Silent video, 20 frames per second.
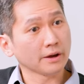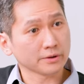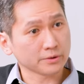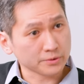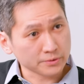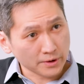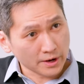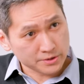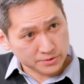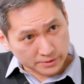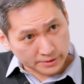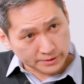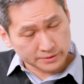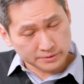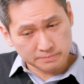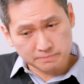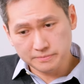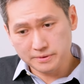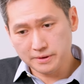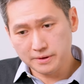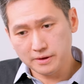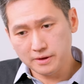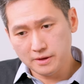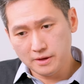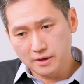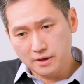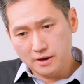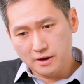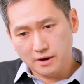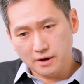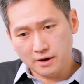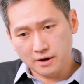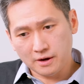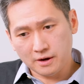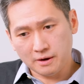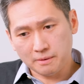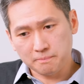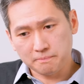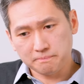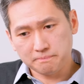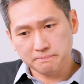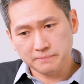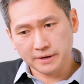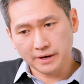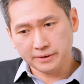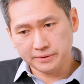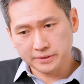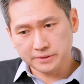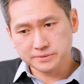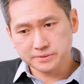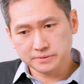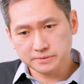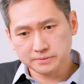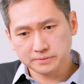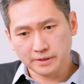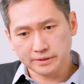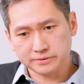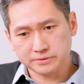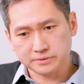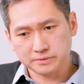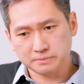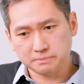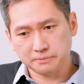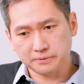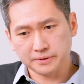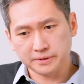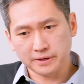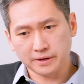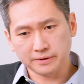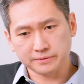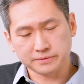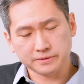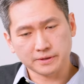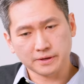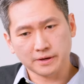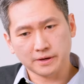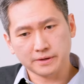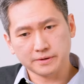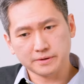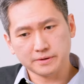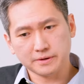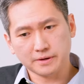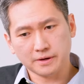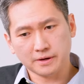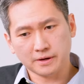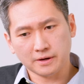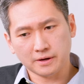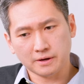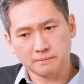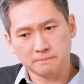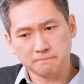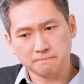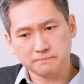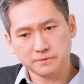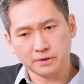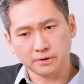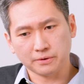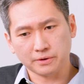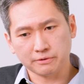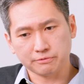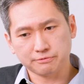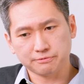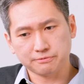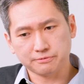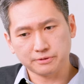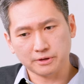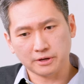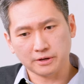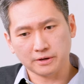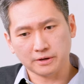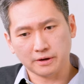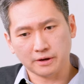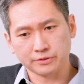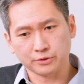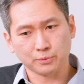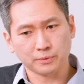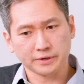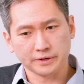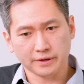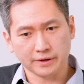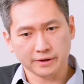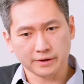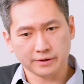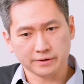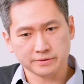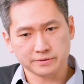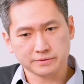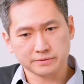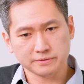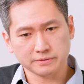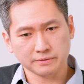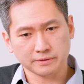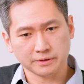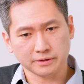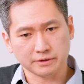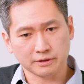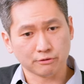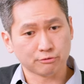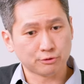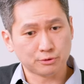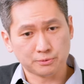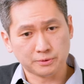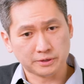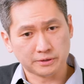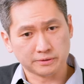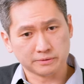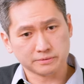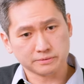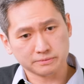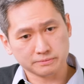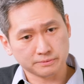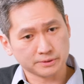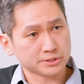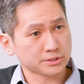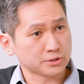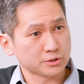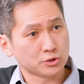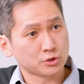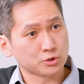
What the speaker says: congratulate him, but I would also like to point out that on the one hand, if you read Western